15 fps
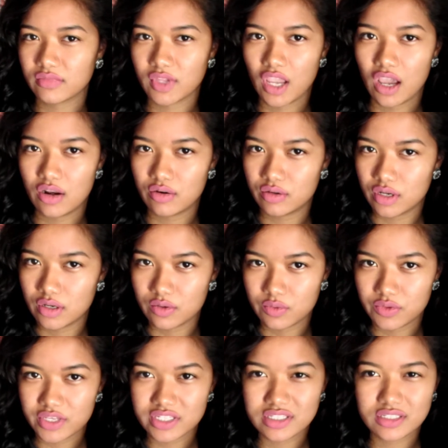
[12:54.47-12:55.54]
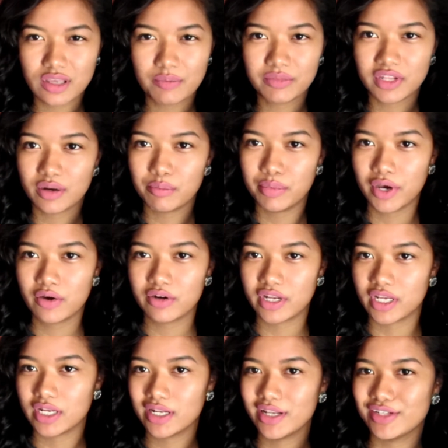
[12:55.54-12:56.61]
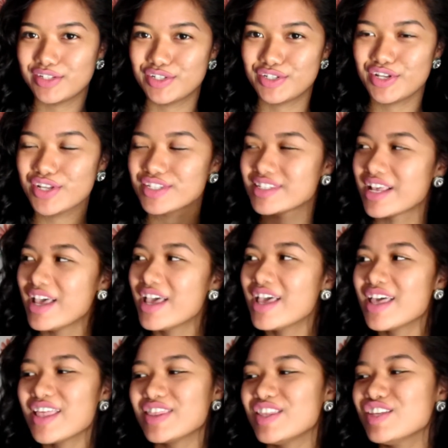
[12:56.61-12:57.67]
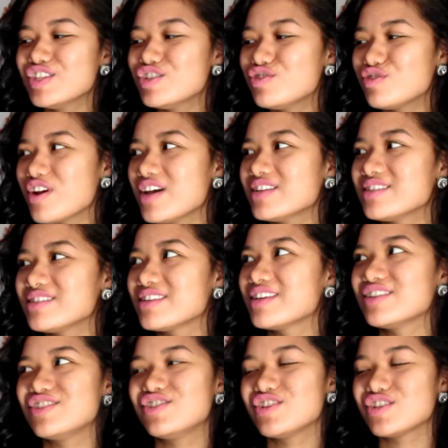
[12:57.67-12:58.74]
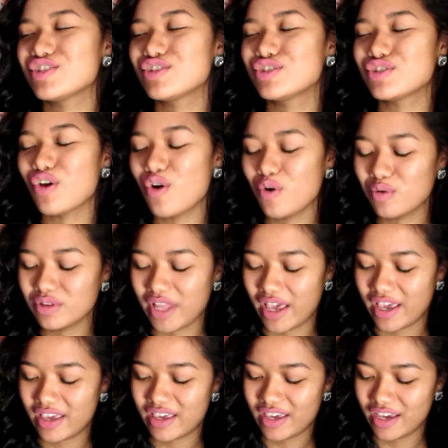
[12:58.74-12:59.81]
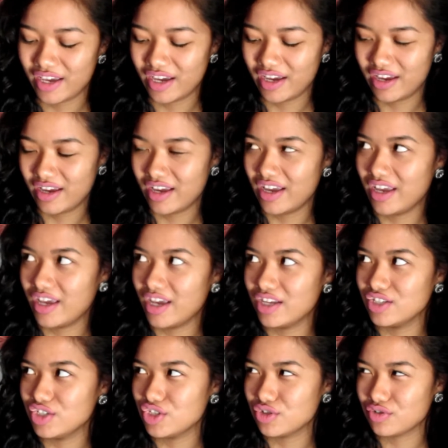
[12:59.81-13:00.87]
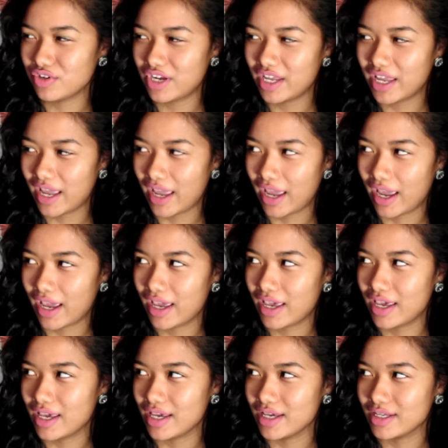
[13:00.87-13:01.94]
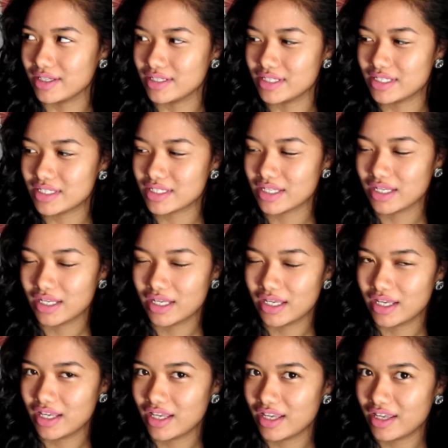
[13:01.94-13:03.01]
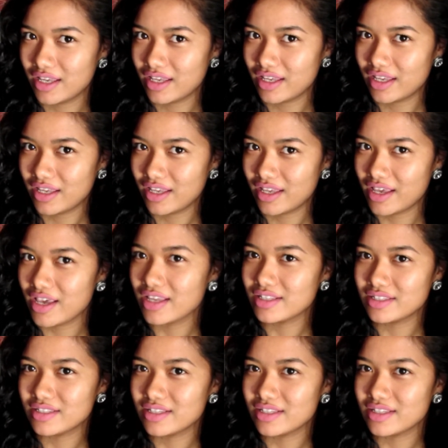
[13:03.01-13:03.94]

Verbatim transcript: I don't know, there's something about it. It's just, this dress is just so like intriguing, and it's